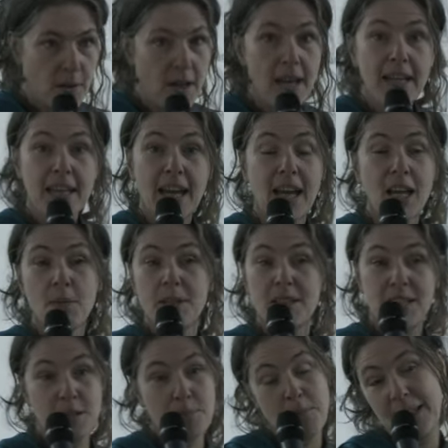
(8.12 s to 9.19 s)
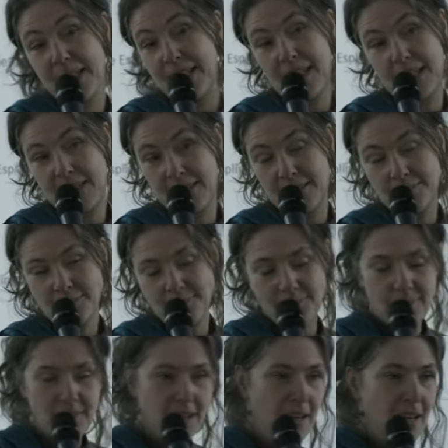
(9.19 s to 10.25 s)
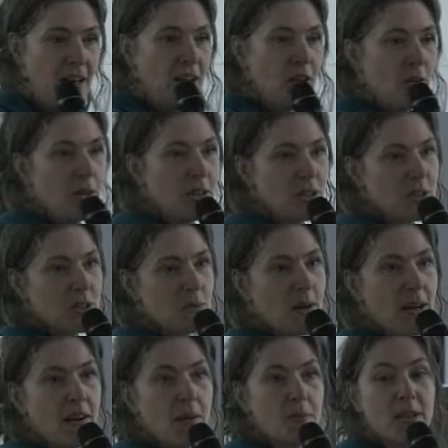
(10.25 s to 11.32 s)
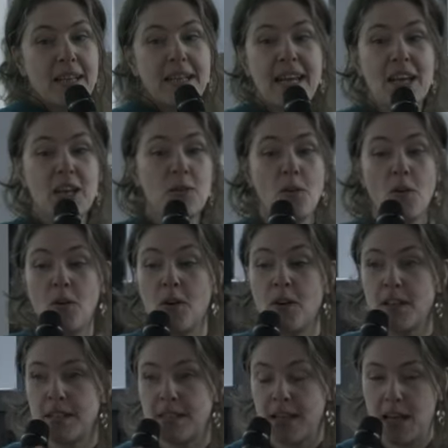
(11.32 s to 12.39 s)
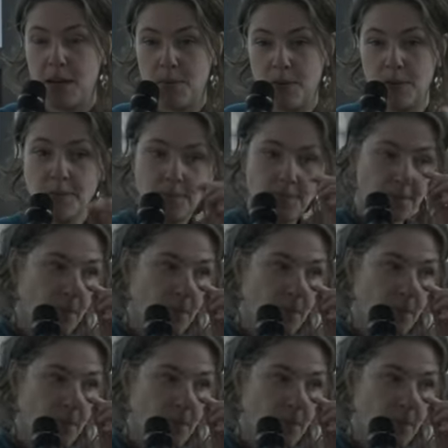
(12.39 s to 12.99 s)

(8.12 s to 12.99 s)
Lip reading: a cannabis speed dating, which is where I'm going to get you all on a table.